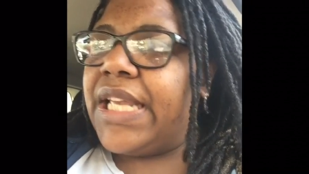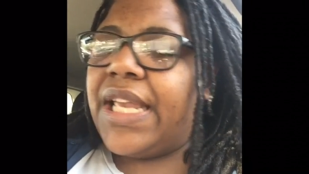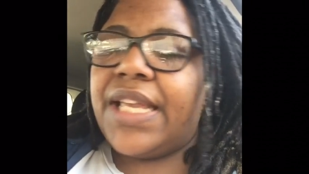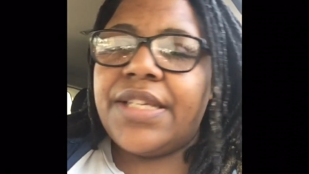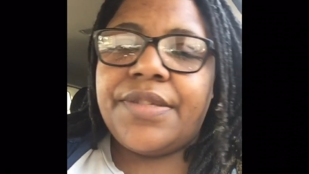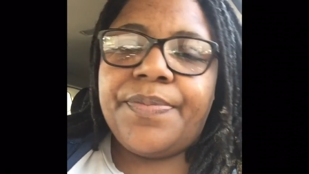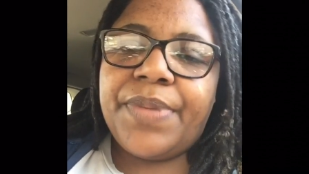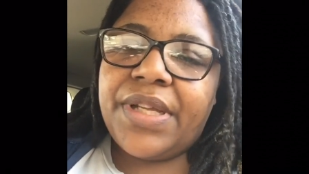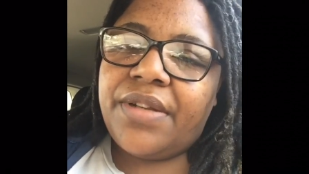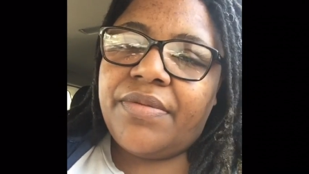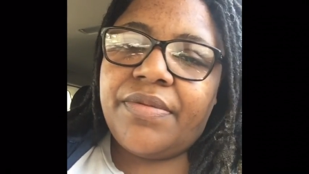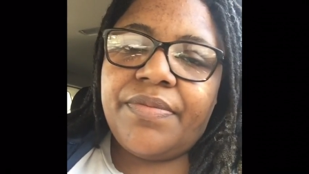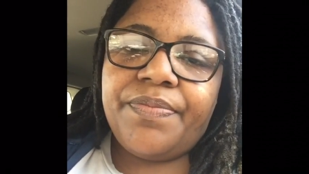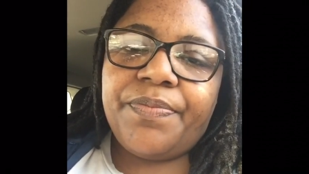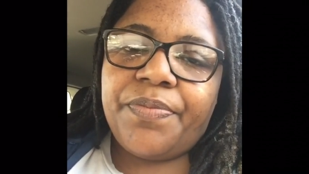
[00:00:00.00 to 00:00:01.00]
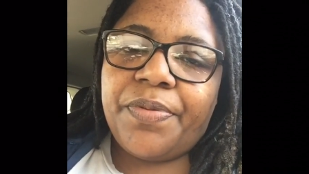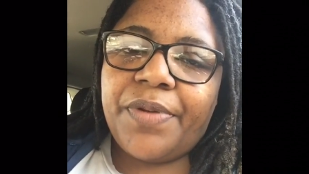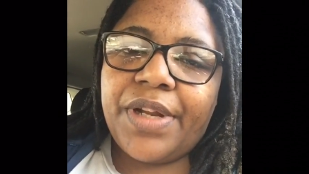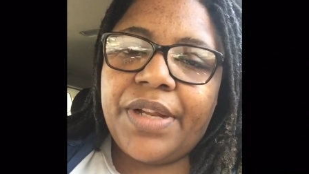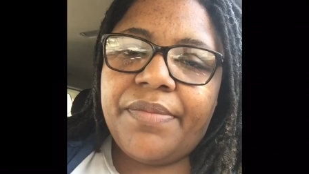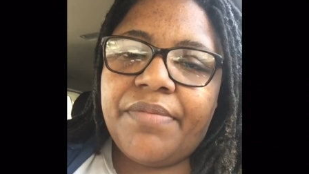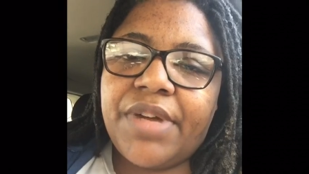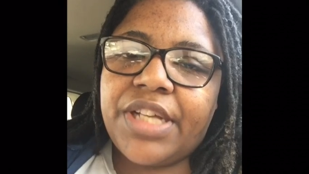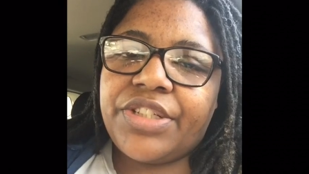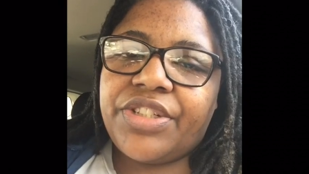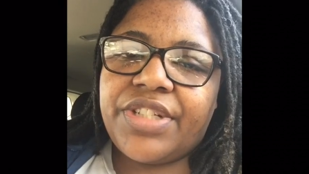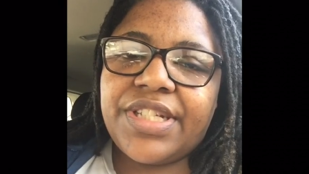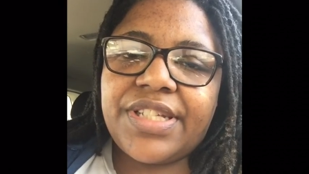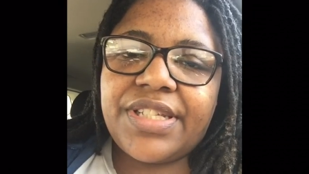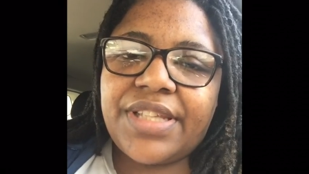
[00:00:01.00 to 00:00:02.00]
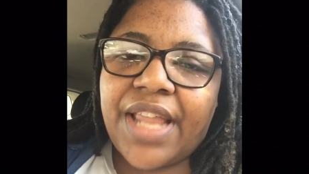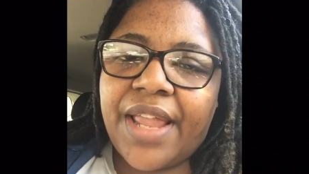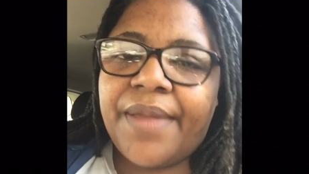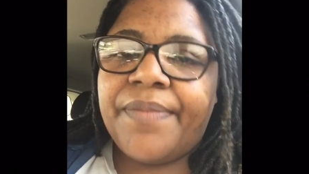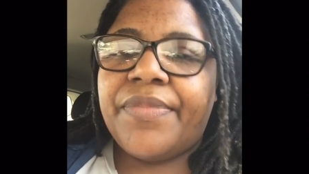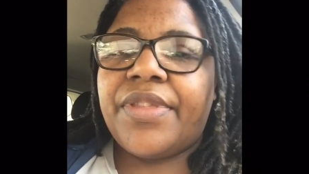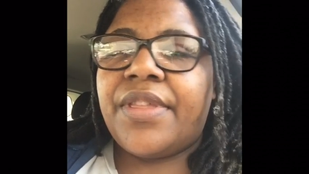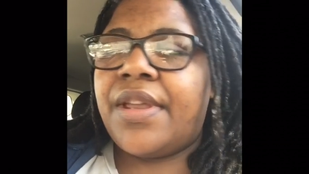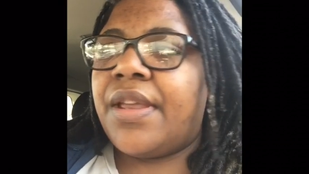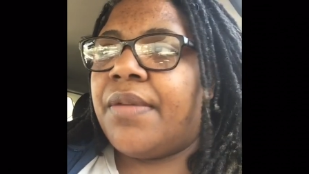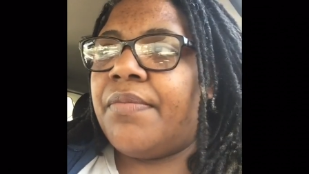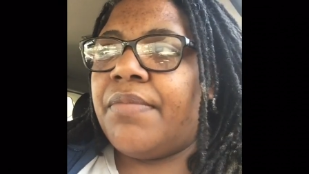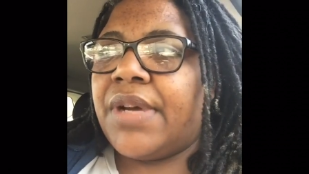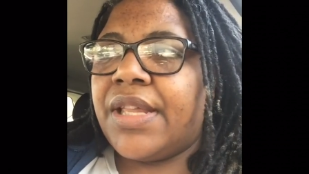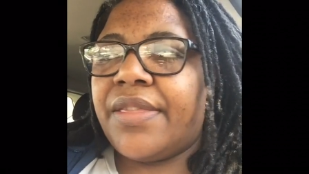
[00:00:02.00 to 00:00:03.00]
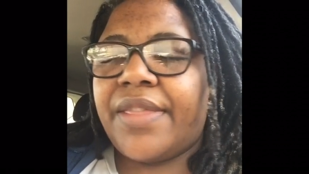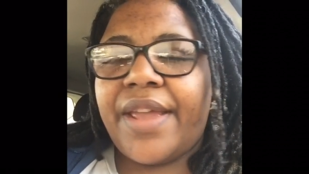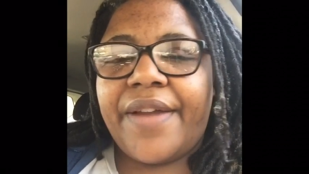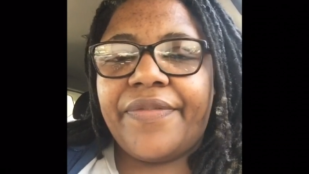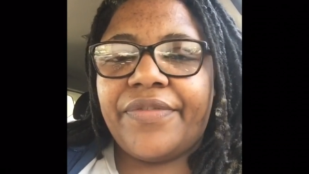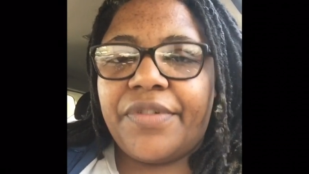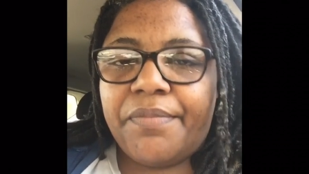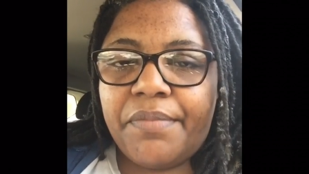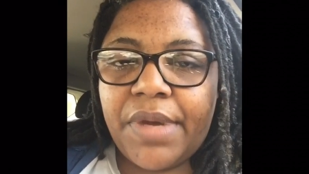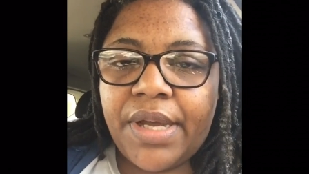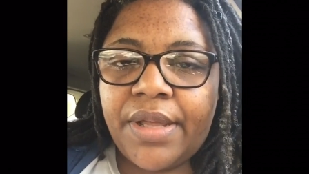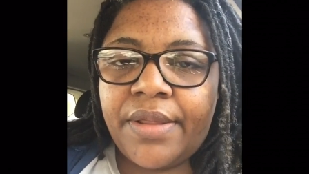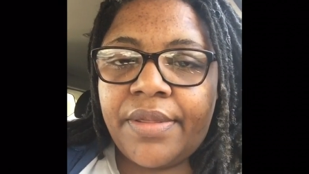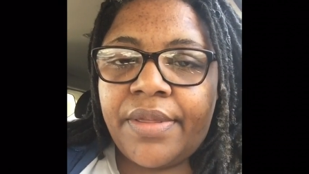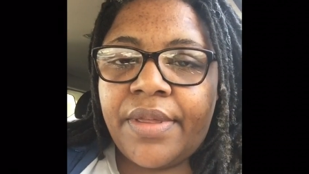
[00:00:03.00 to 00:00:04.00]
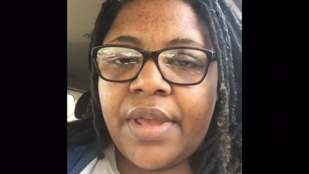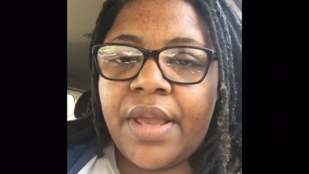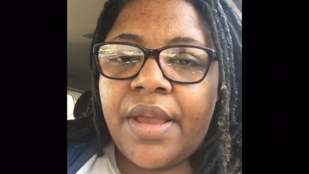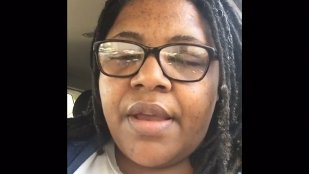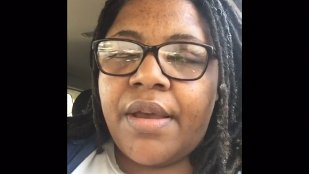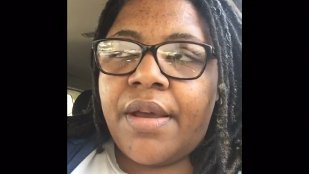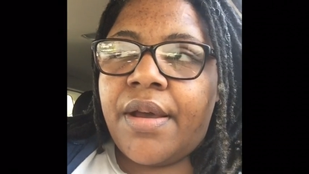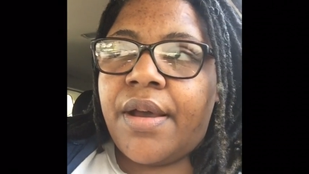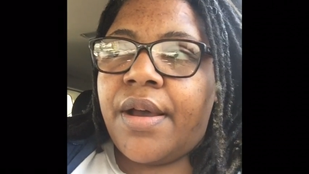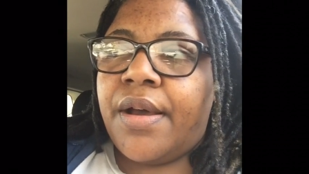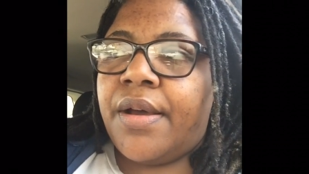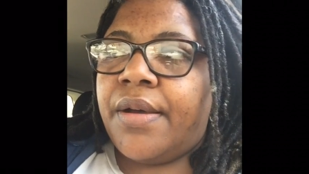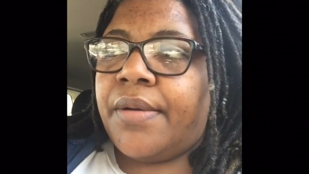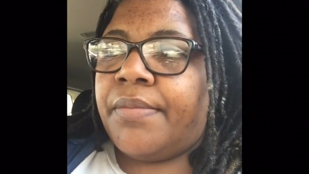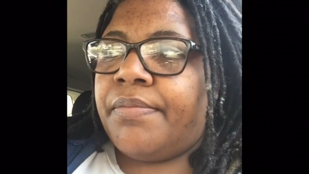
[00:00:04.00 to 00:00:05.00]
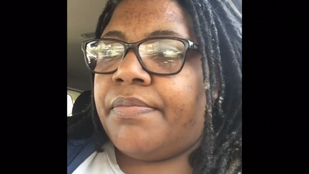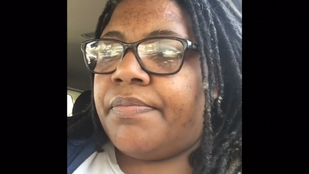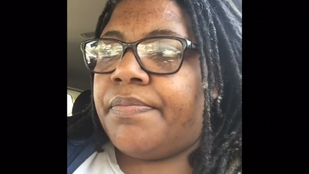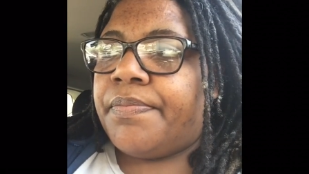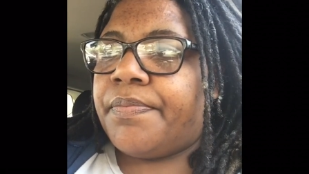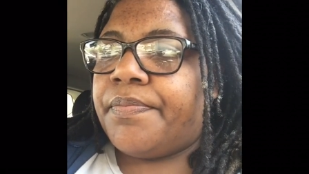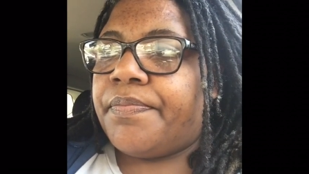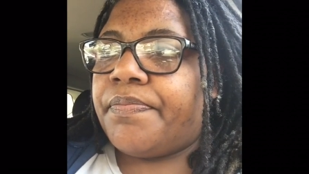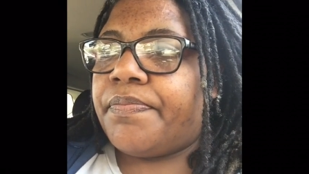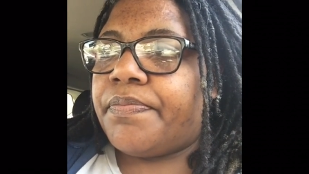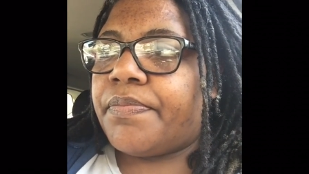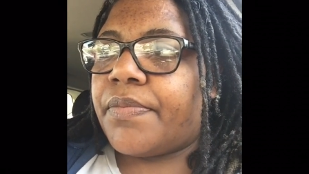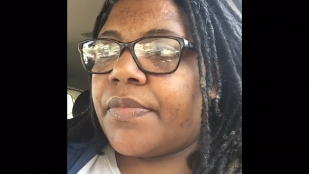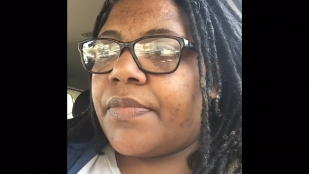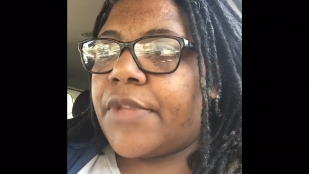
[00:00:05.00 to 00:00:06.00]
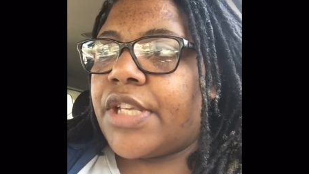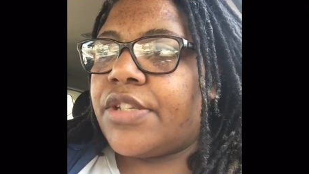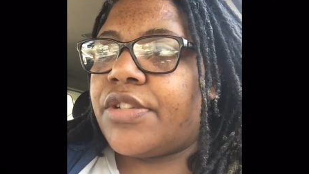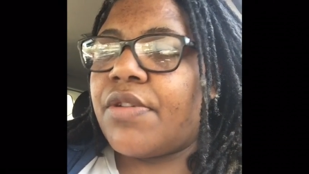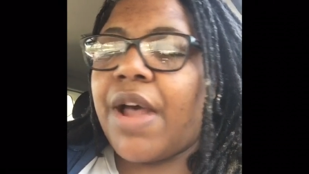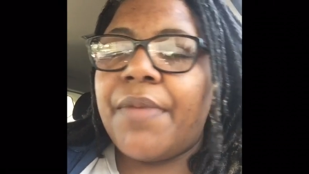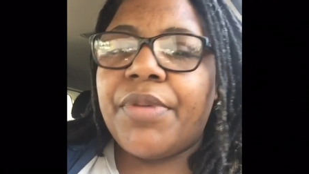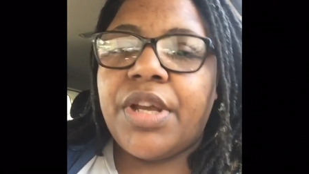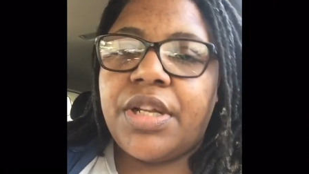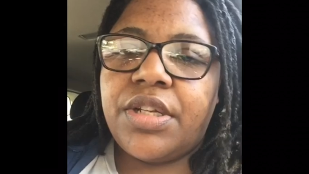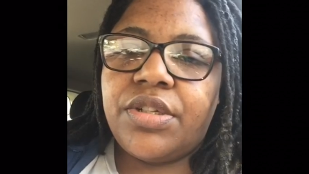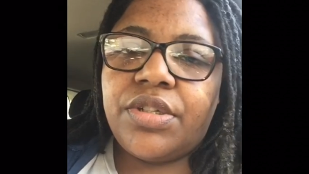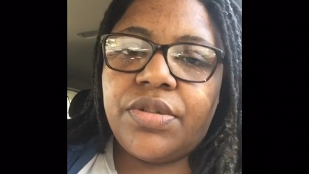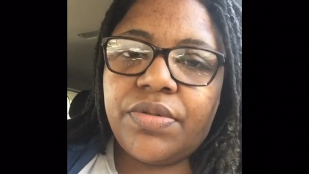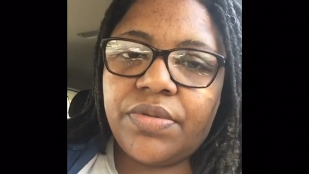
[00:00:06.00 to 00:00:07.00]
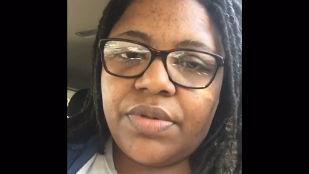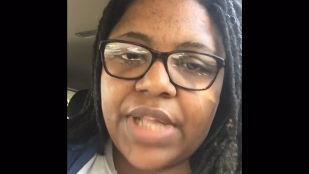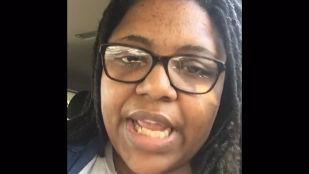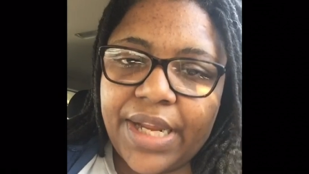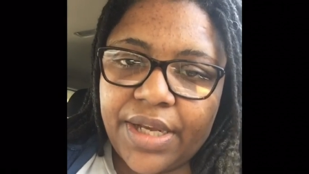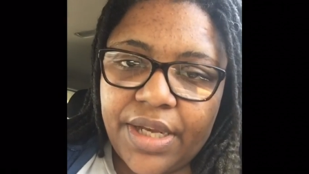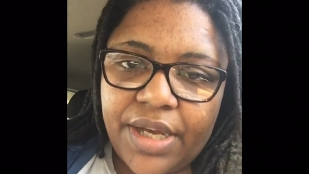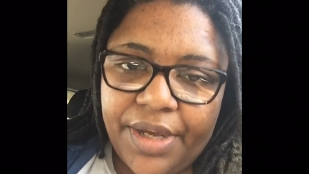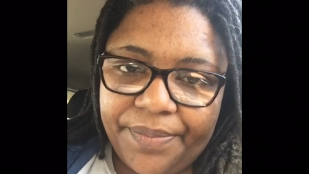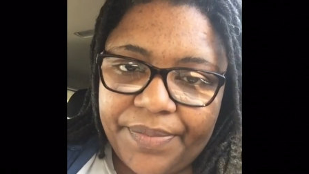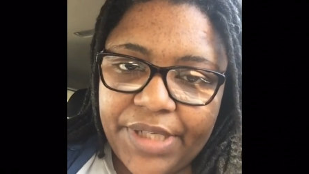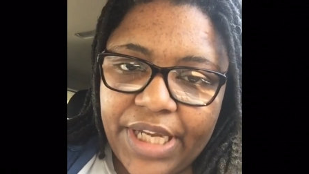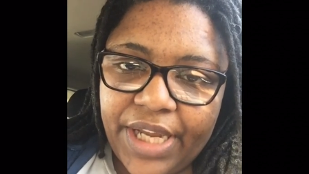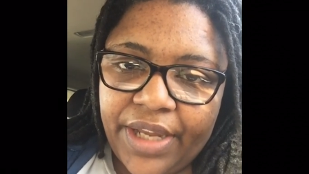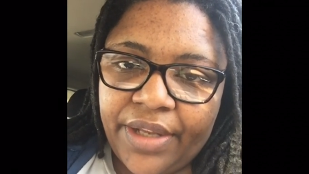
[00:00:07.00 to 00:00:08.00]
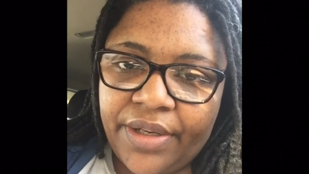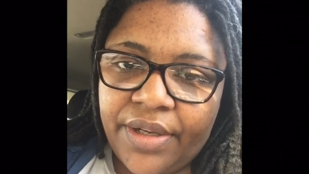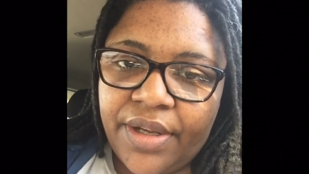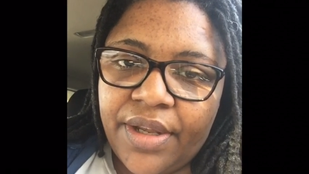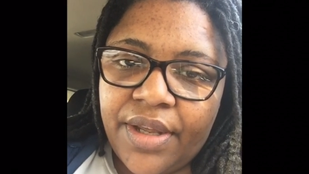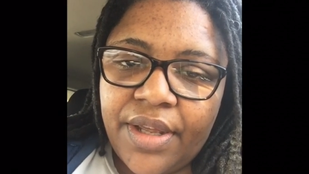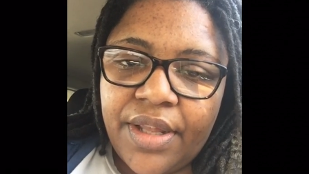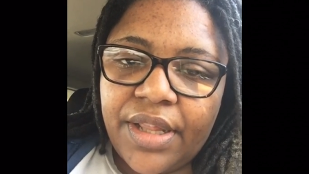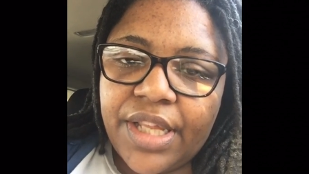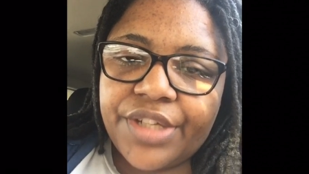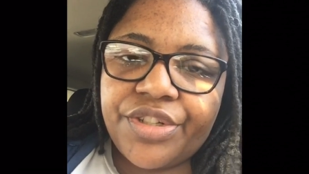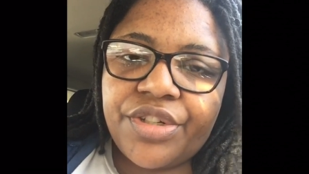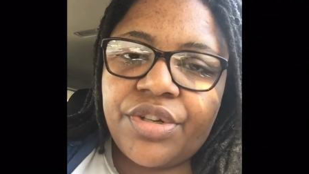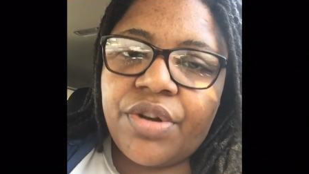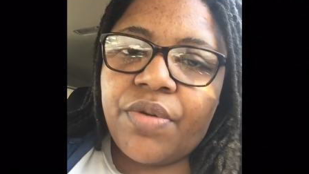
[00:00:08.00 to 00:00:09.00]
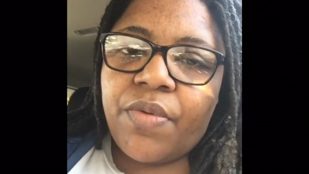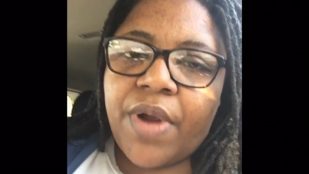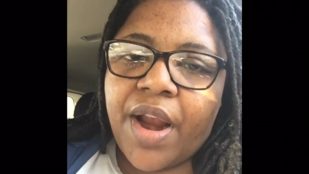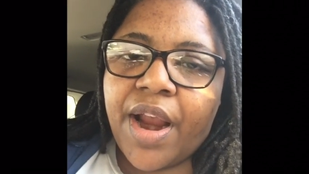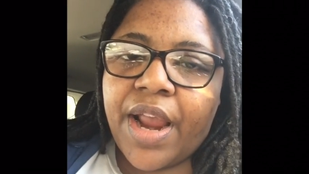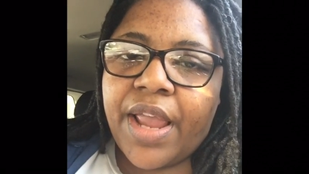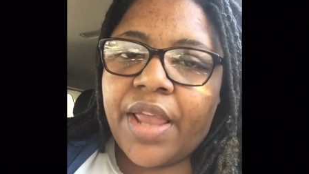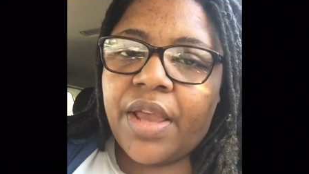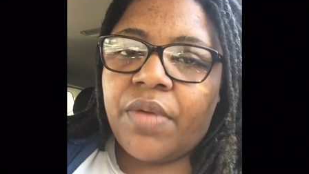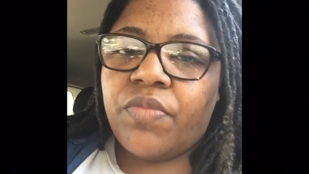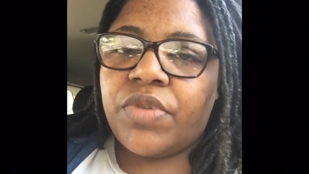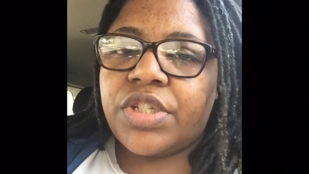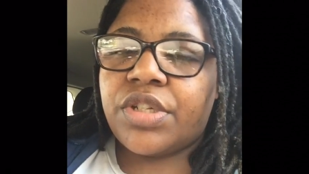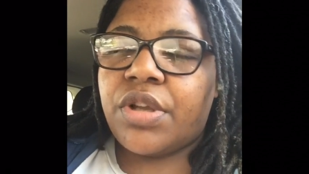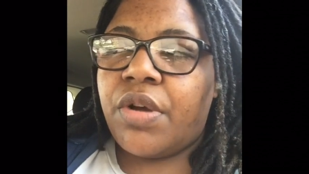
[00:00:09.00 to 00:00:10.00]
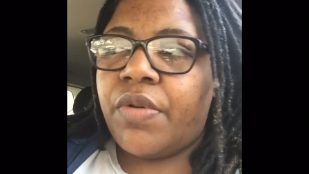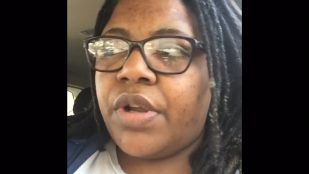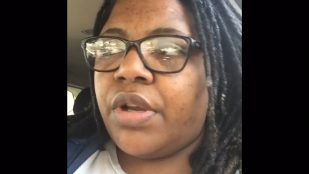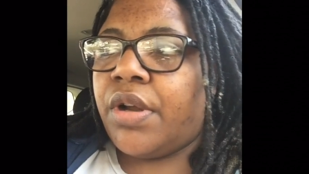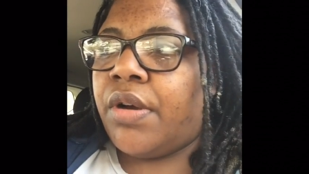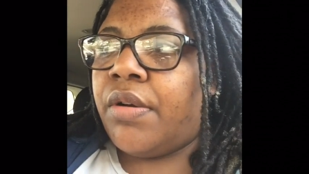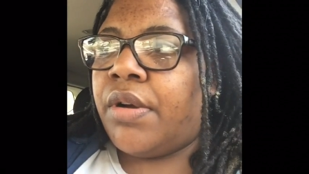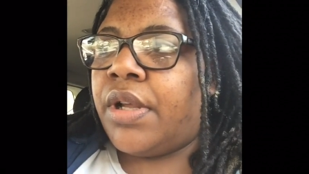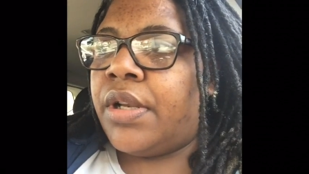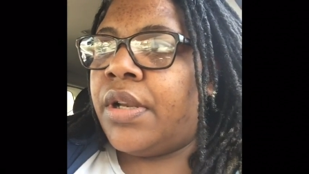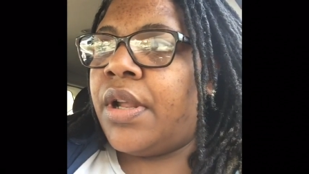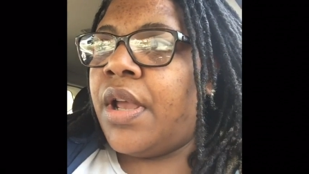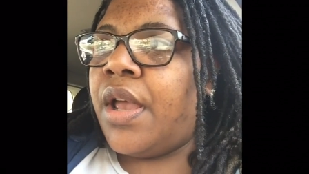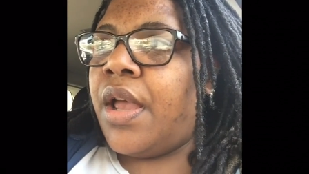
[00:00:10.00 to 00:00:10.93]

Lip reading: It's been pretty much the same thing month after month. So I'm gonna do like an update, let you know where I am, what's going on,